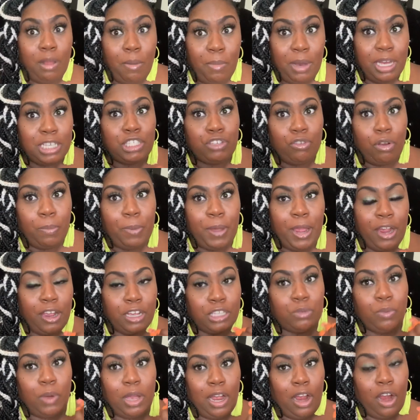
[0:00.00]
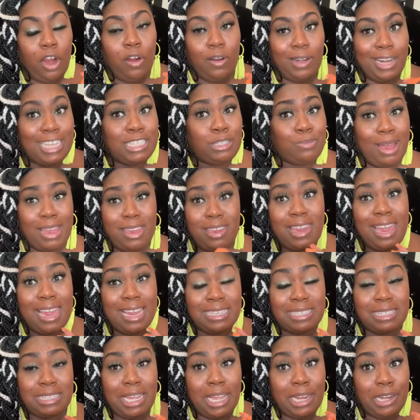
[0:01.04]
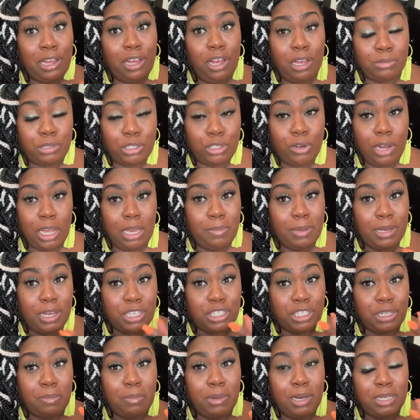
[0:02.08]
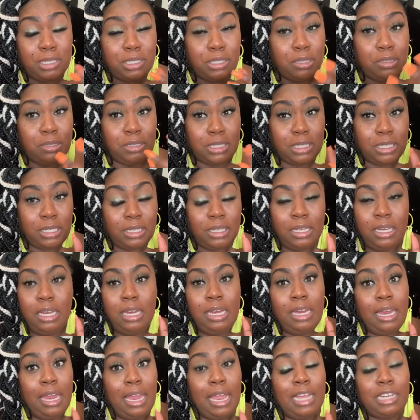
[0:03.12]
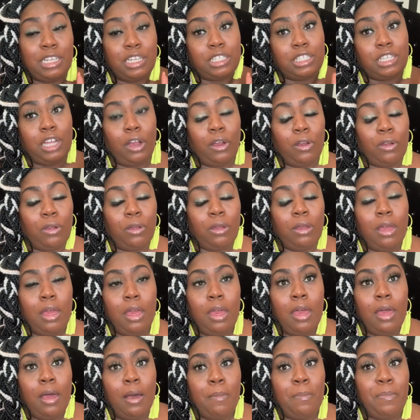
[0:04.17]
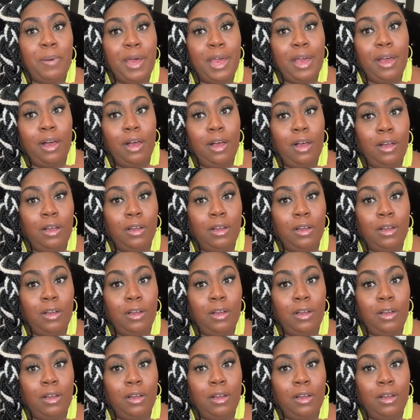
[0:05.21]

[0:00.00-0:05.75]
the muscle repair is what hurt. That's why you can't stand up straight, because your muscles and it just hurt. But